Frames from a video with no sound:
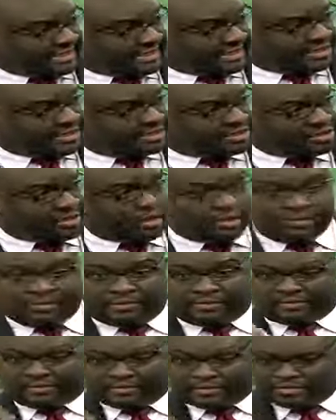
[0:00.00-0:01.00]
So
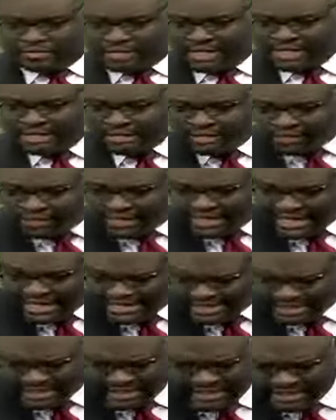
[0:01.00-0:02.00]
you can look
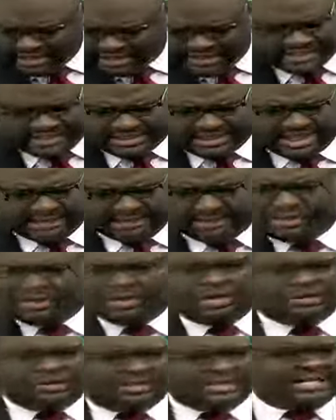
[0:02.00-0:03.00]
at this table.
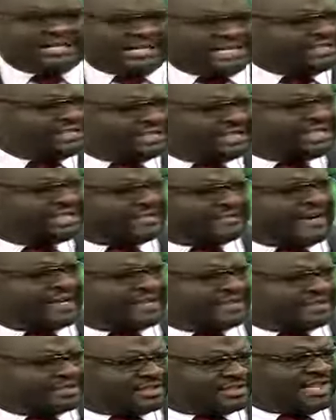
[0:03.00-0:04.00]
Nothing is in its
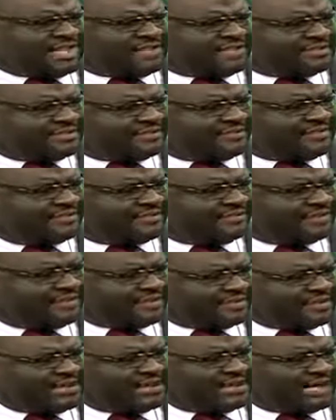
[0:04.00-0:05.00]
final state,
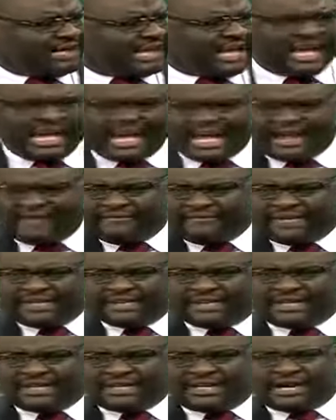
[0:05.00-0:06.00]
really.
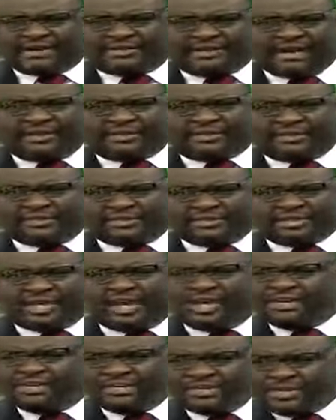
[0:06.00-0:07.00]
Everything around us,
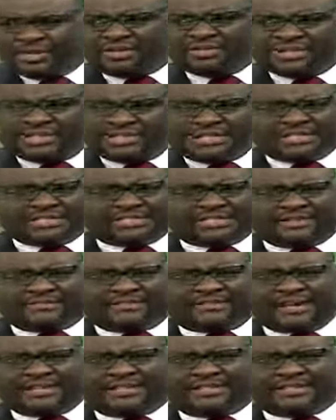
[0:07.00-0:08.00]
nothing is in a
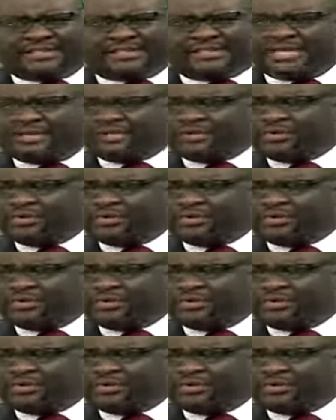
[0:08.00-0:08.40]
final state.